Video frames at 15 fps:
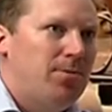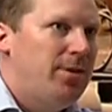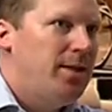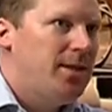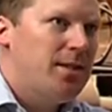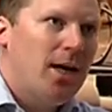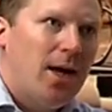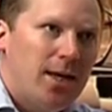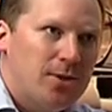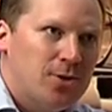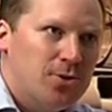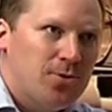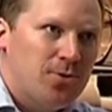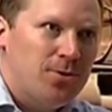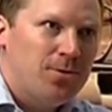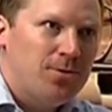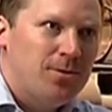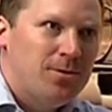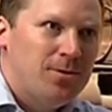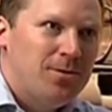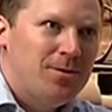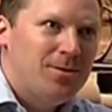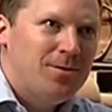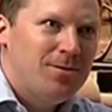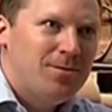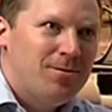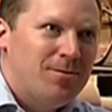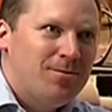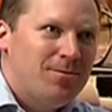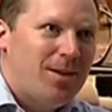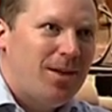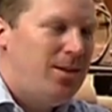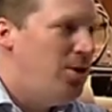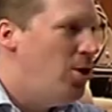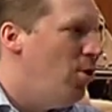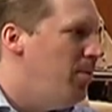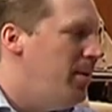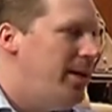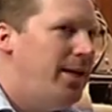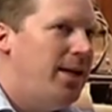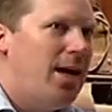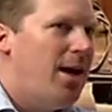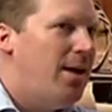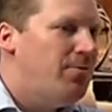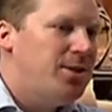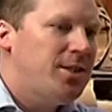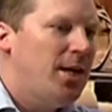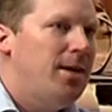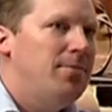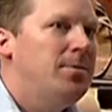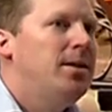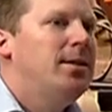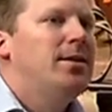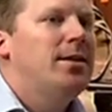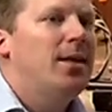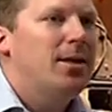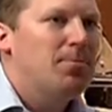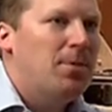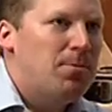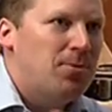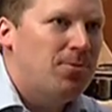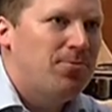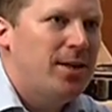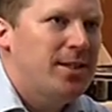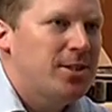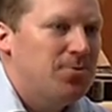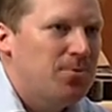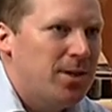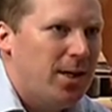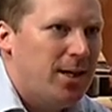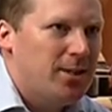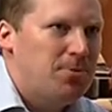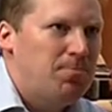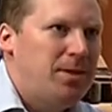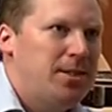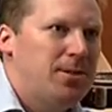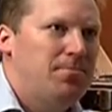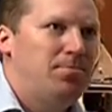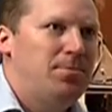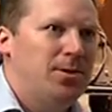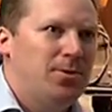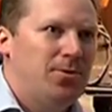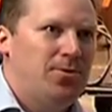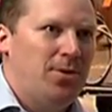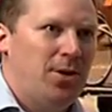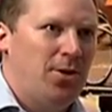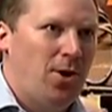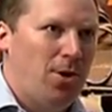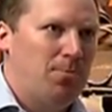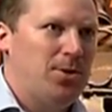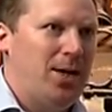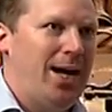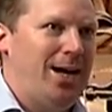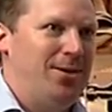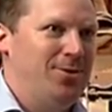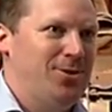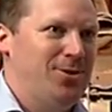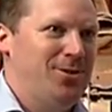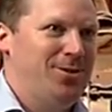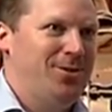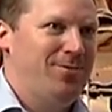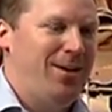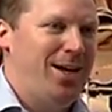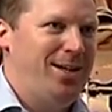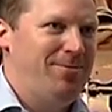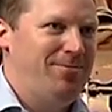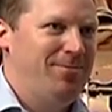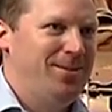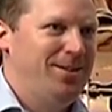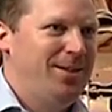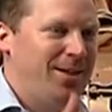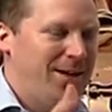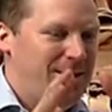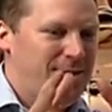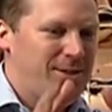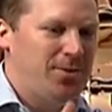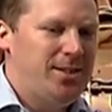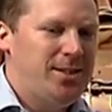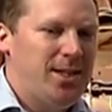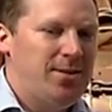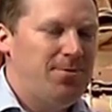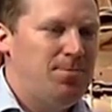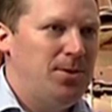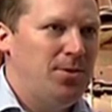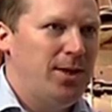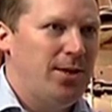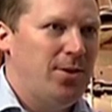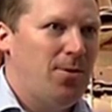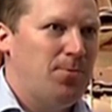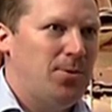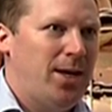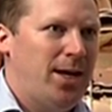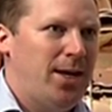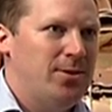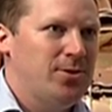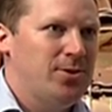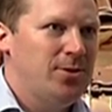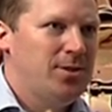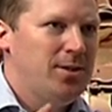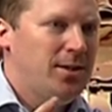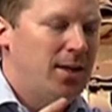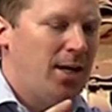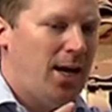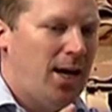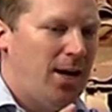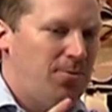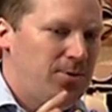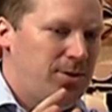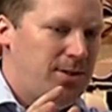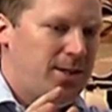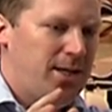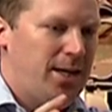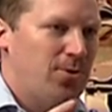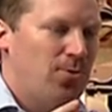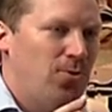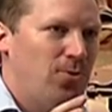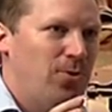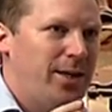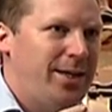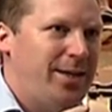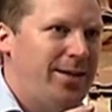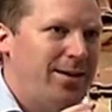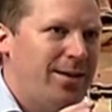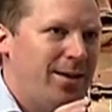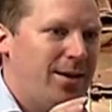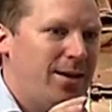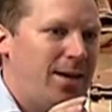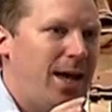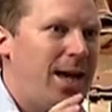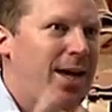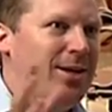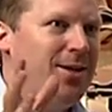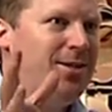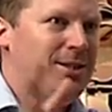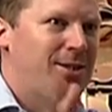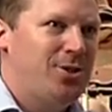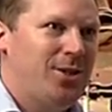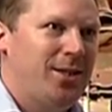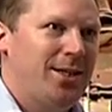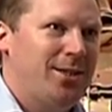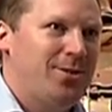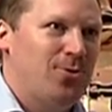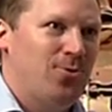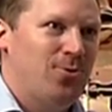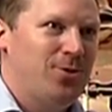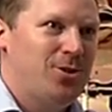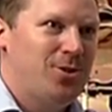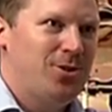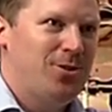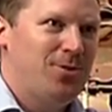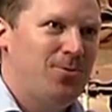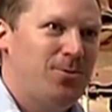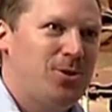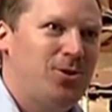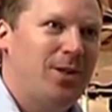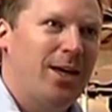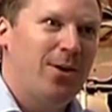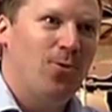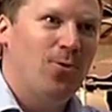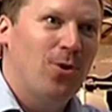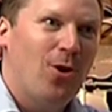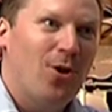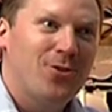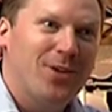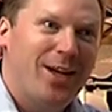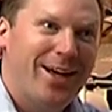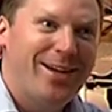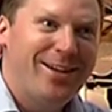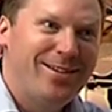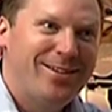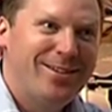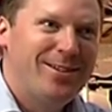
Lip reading: of the entire school. Nobody, every time, like my professor would ask me to build an opera house, right? And so instead of building an opera house, I would take all the air conditioning exhaust, which you get all the hot air,